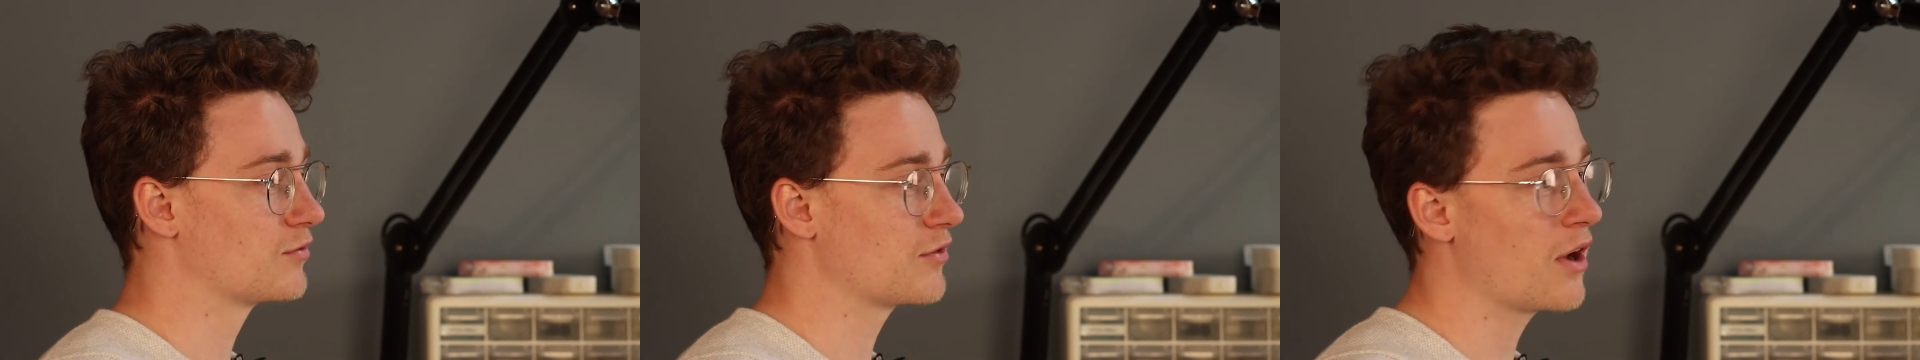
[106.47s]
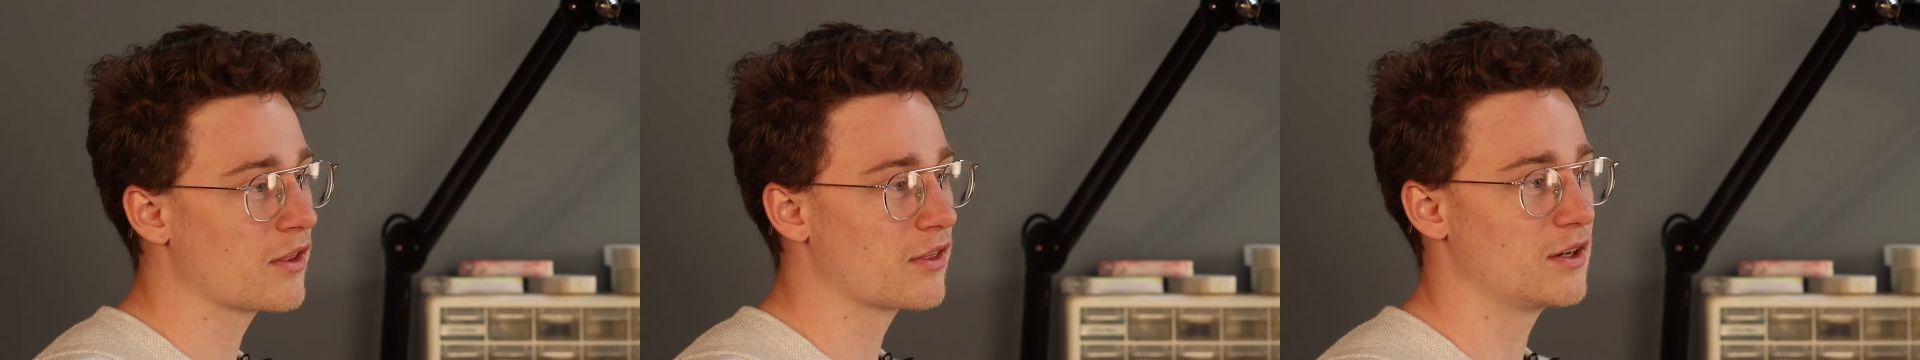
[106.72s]

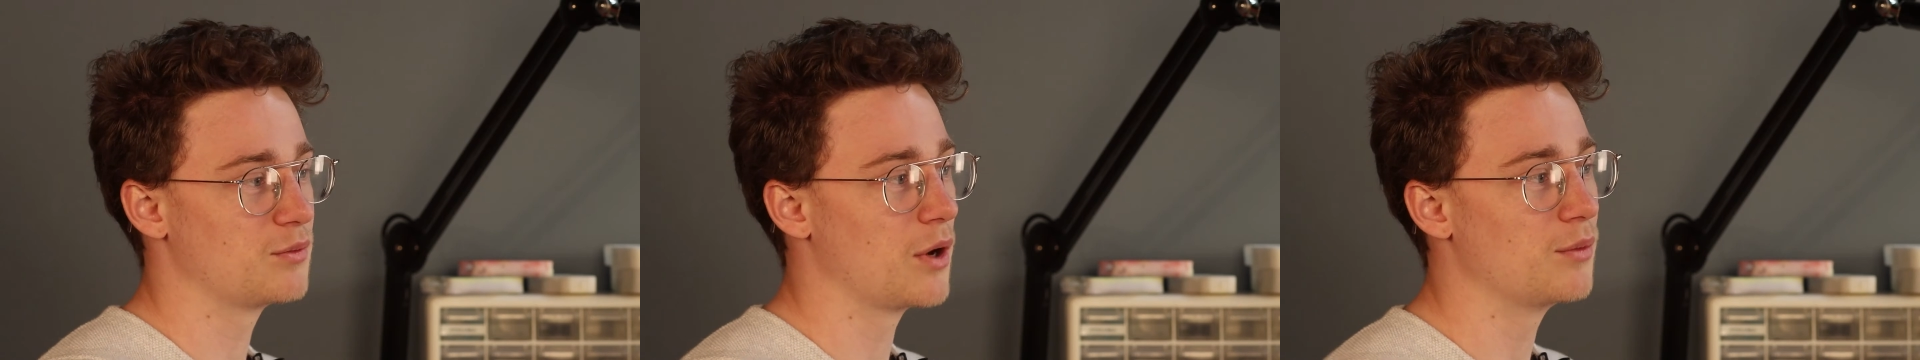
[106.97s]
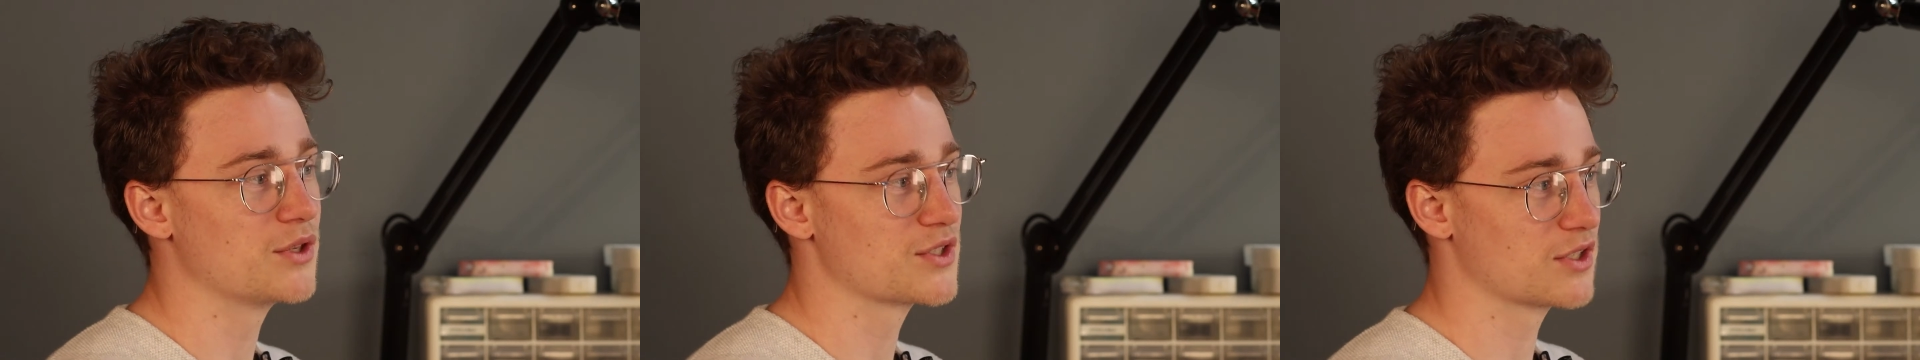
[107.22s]
rather than a
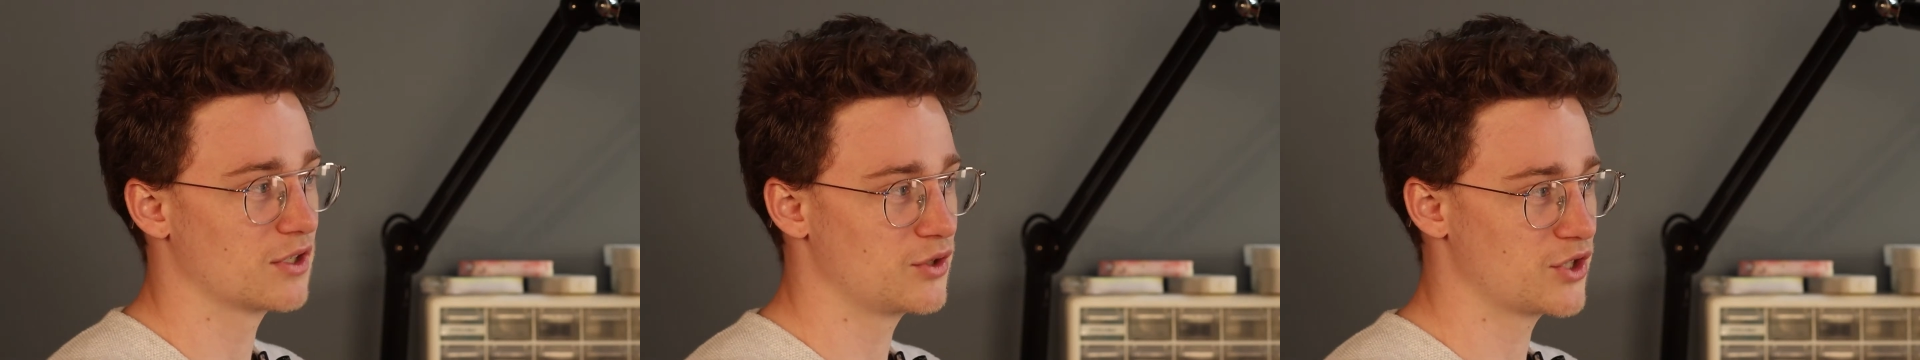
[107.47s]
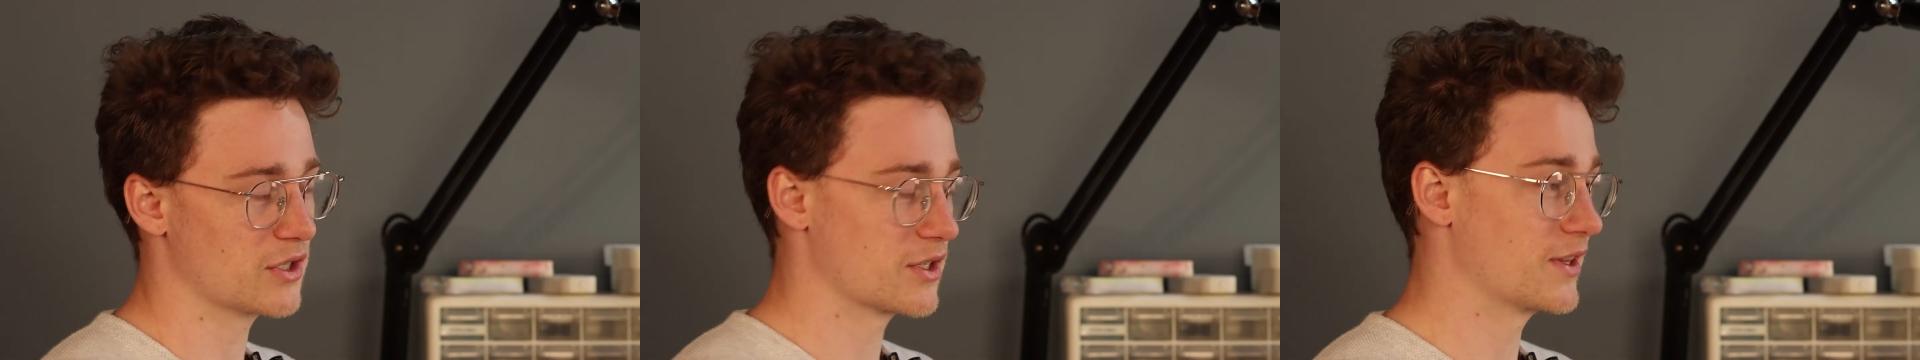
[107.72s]
permanent
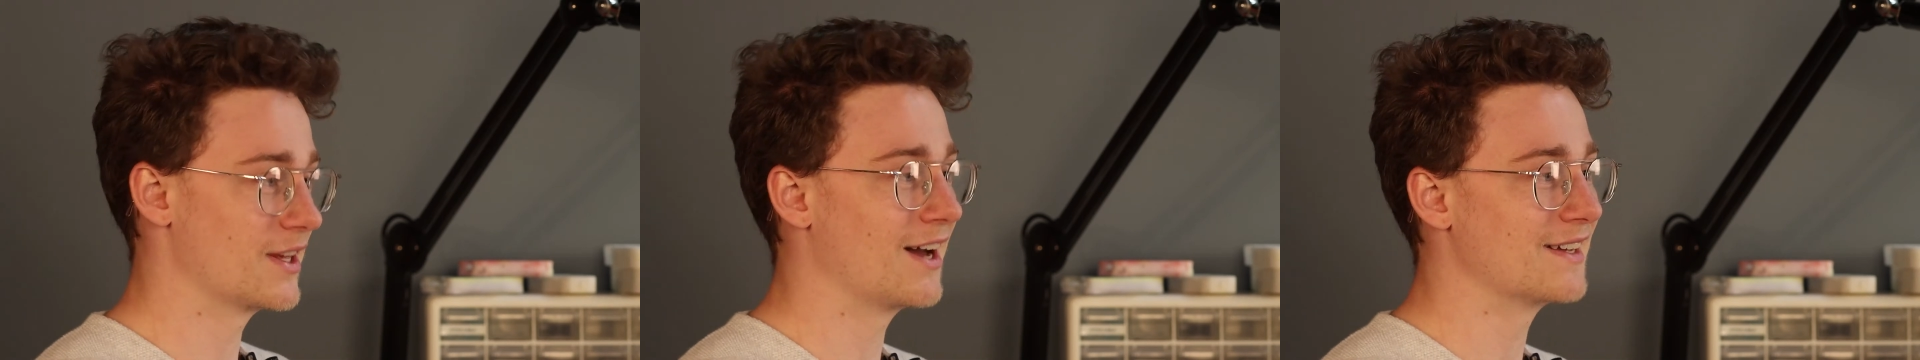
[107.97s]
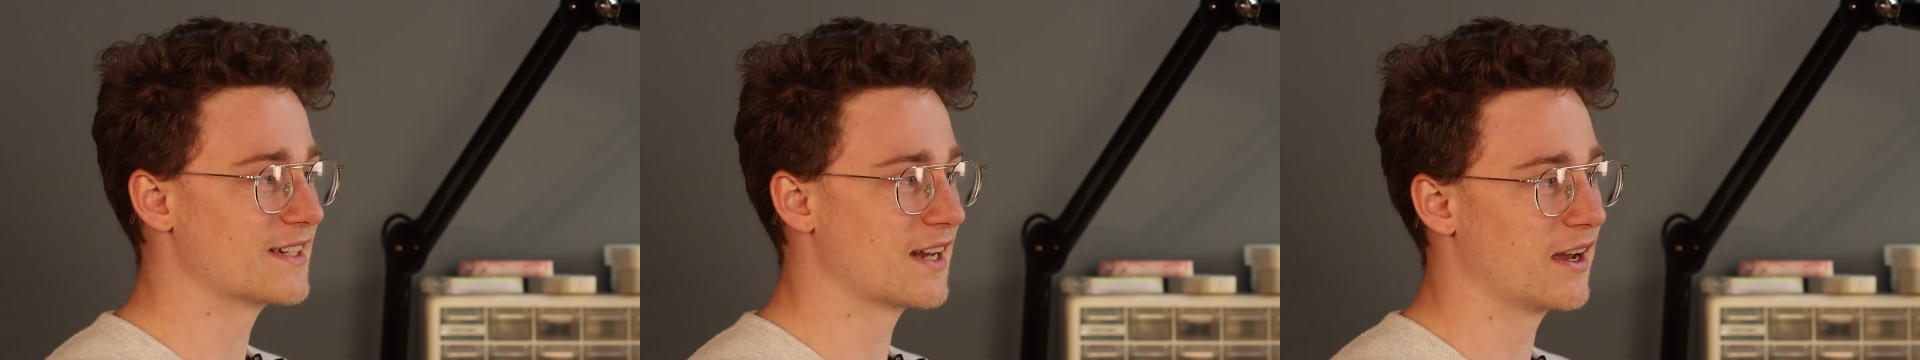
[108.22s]
solution to the
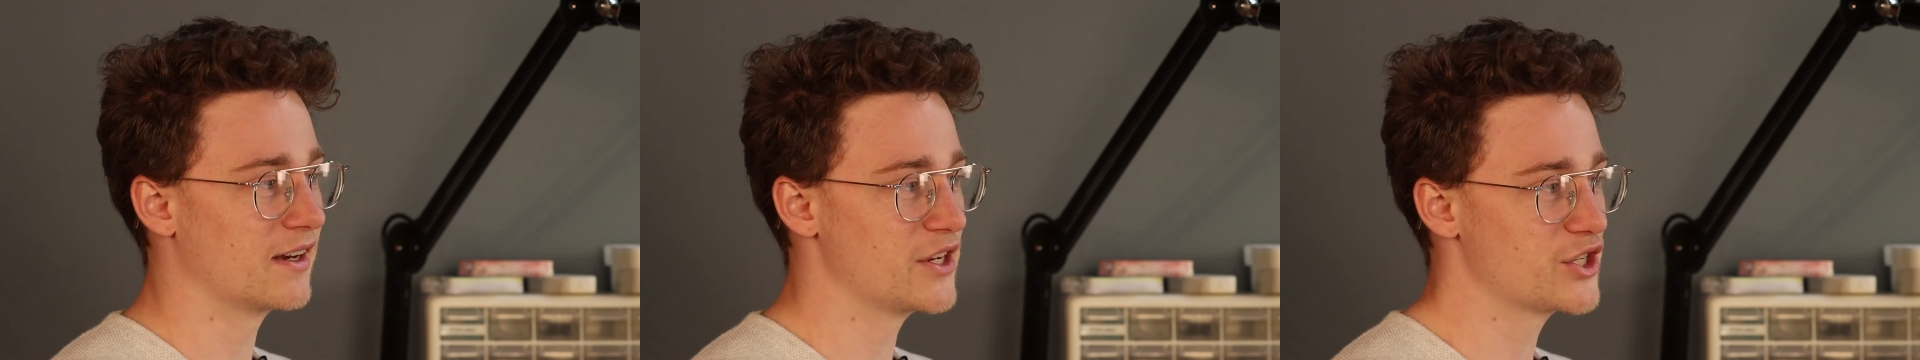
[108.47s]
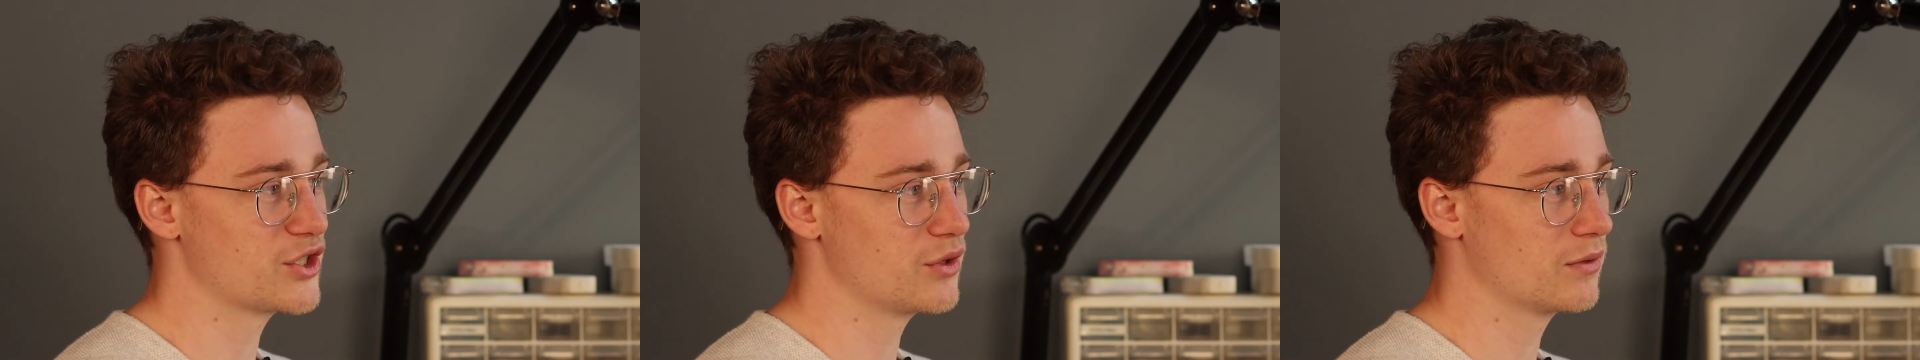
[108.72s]
underlying
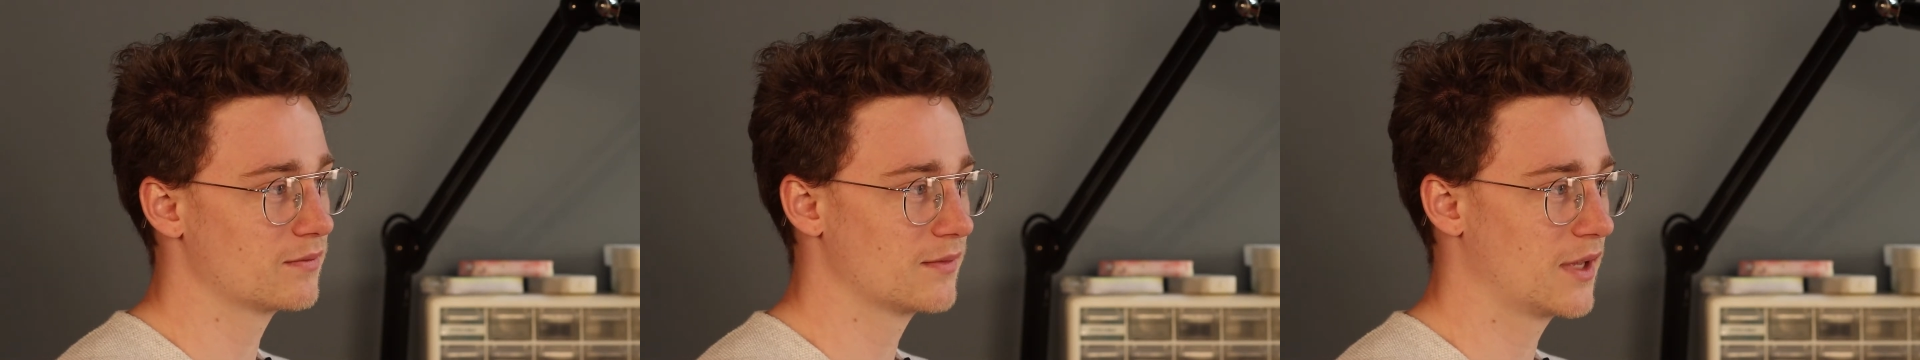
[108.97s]
issue.